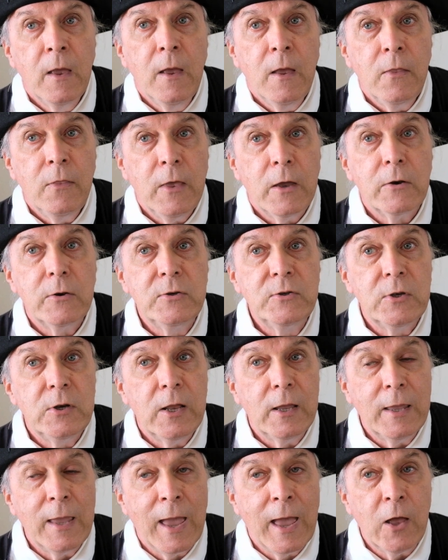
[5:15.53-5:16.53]
There is an
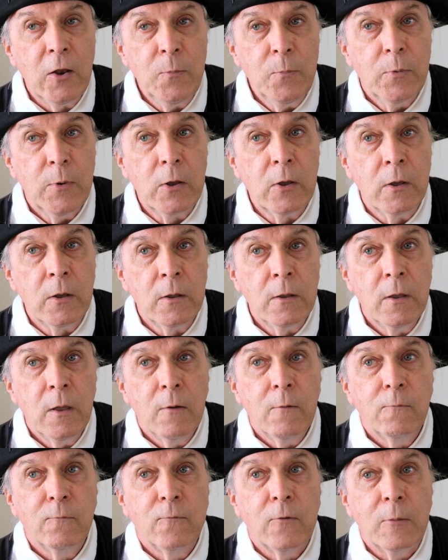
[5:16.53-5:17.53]
account book
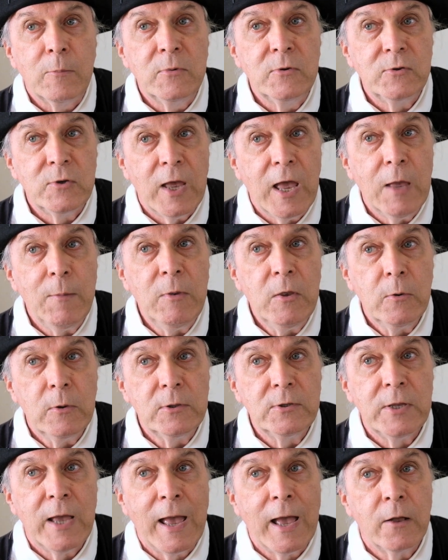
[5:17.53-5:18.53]
from Samuel
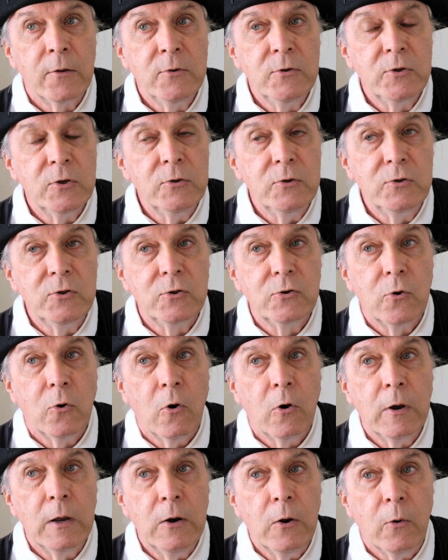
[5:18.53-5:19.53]
Townsend's
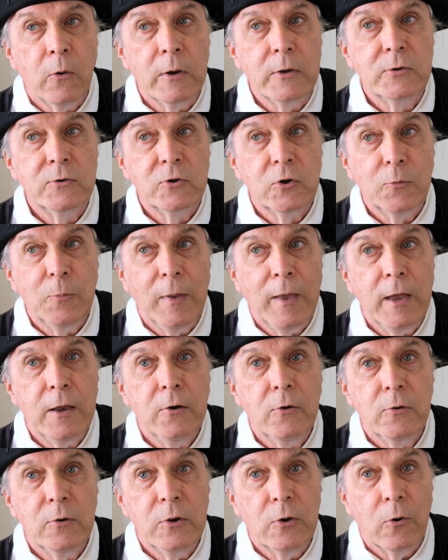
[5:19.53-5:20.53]
store in Oyster Bay,
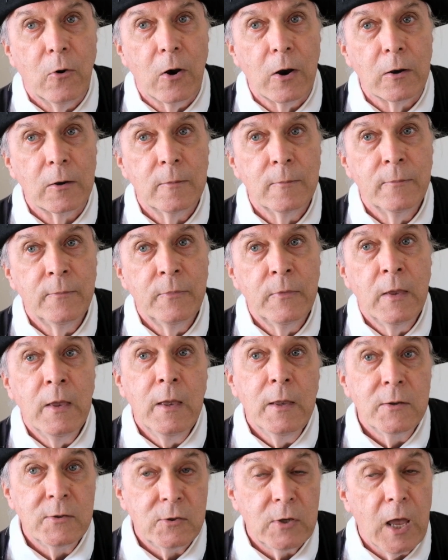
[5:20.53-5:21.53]
New York.
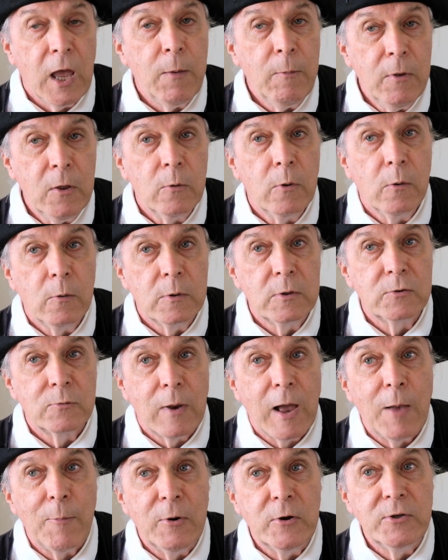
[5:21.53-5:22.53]
Samuel was
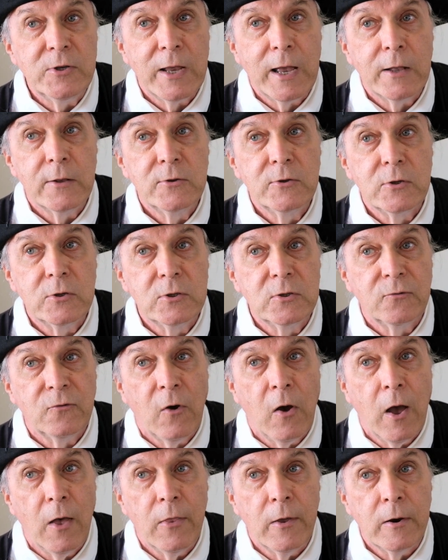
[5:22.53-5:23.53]
Robert Townsend's
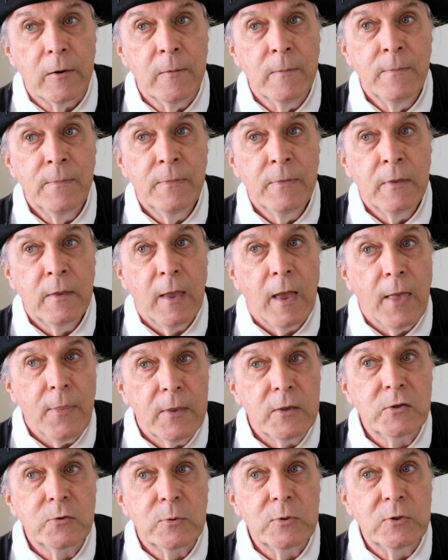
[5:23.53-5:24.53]
father, and
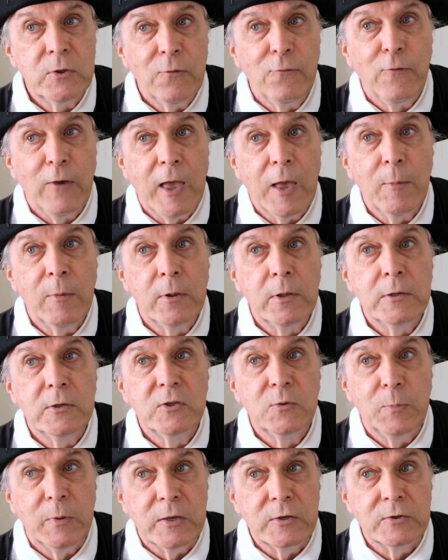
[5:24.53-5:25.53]
this was the
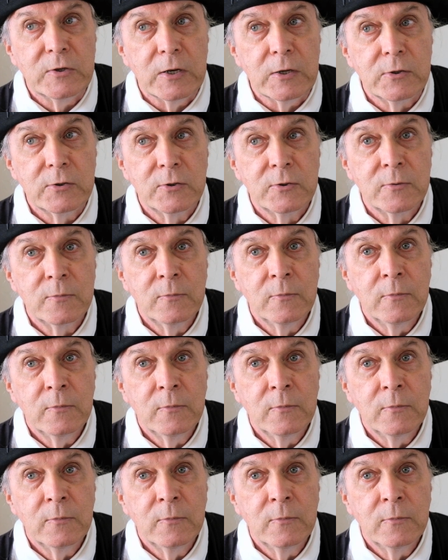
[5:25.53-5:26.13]
family's business.